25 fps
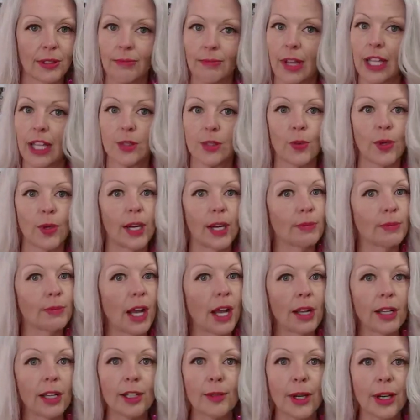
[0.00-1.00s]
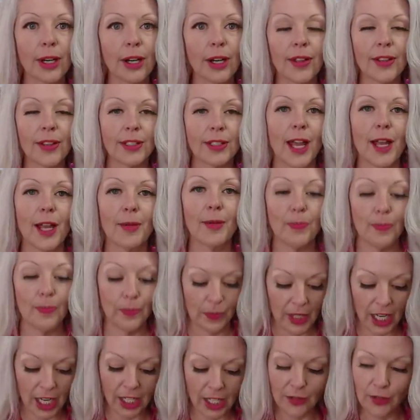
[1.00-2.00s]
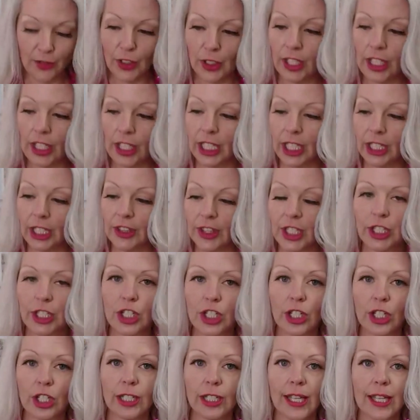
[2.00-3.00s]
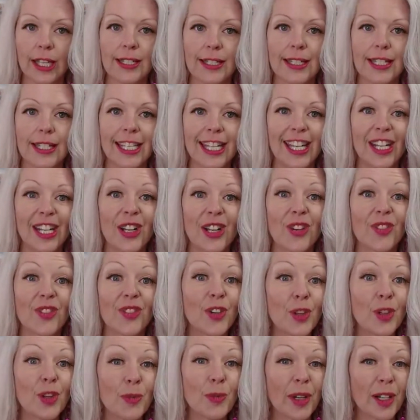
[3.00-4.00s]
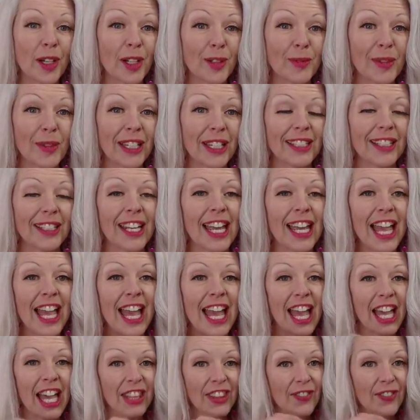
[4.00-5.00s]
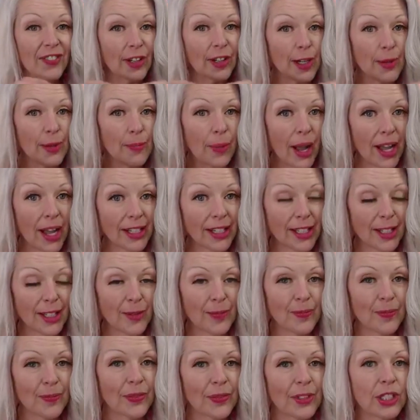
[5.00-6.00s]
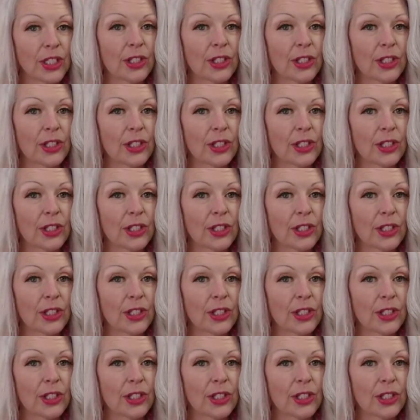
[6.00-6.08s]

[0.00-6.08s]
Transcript: That's what I'm talking about all the time. And if you look at the Dirty Lazy Keto food pyramid at the very bottom,